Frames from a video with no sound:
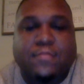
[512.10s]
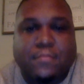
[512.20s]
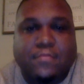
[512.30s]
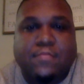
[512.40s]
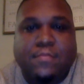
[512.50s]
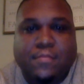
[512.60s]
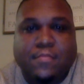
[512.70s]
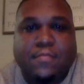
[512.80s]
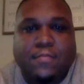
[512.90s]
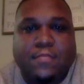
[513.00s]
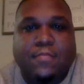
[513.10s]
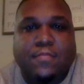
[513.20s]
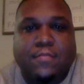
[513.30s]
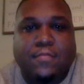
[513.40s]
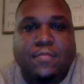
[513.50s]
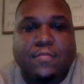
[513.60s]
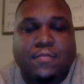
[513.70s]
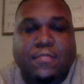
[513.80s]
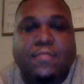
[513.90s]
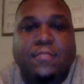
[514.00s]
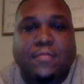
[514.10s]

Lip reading: (silent)